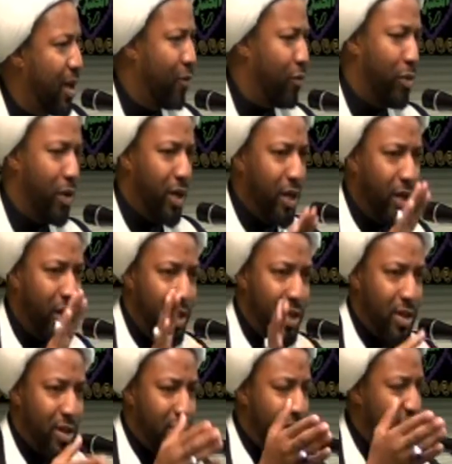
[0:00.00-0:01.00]
If we
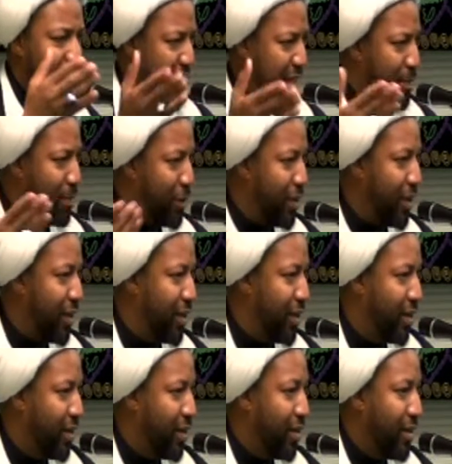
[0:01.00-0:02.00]
just
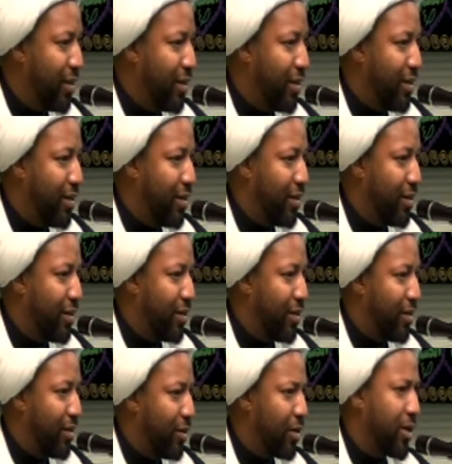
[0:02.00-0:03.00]
simply
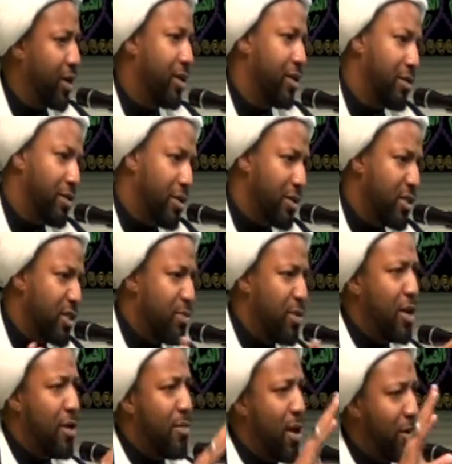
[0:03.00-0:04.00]
look at,
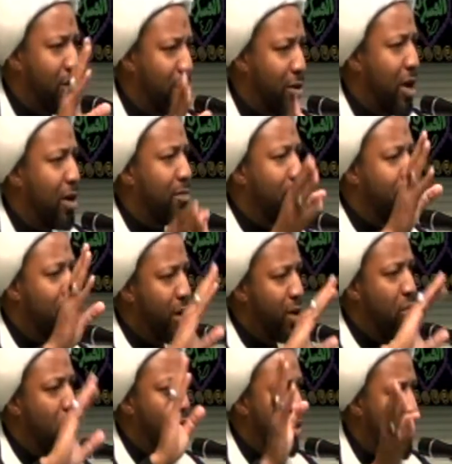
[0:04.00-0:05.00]
speak about
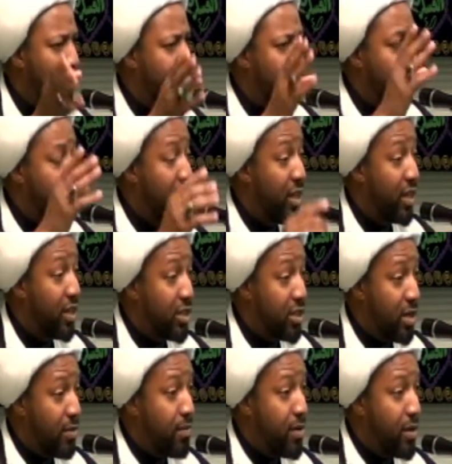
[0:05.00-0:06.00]
Karbala, oh Shimr.
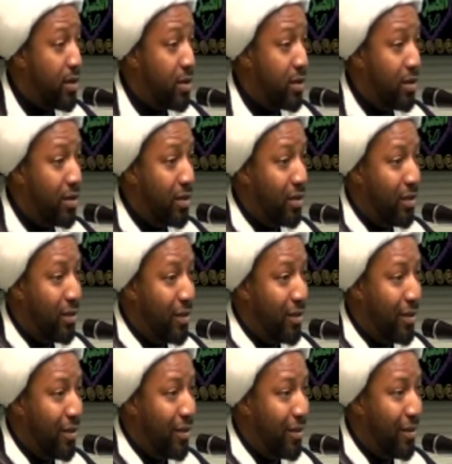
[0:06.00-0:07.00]
Shimr
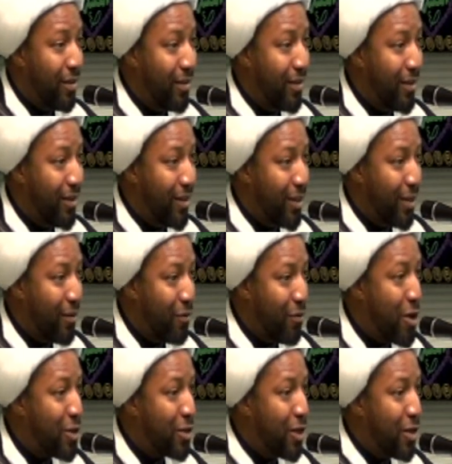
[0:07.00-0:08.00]

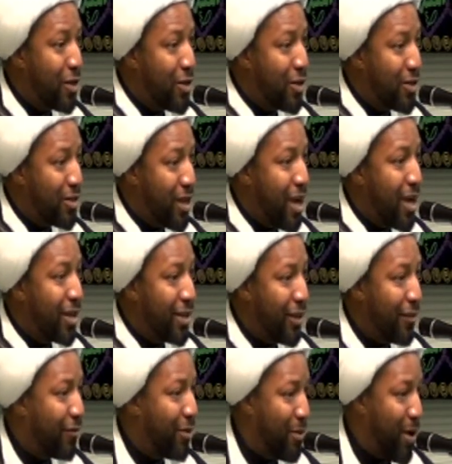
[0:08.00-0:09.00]
fought
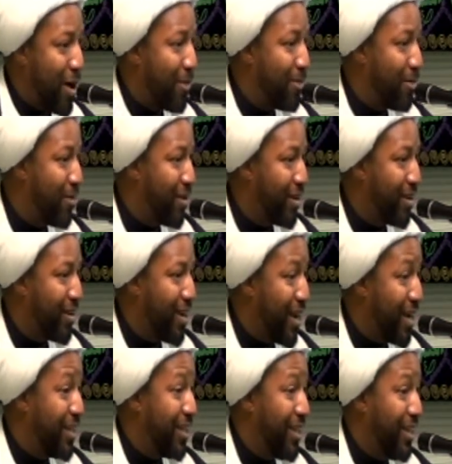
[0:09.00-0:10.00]
alongside of Imam
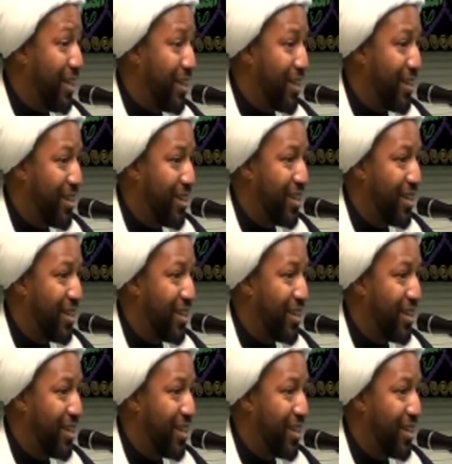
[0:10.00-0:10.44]
Ali.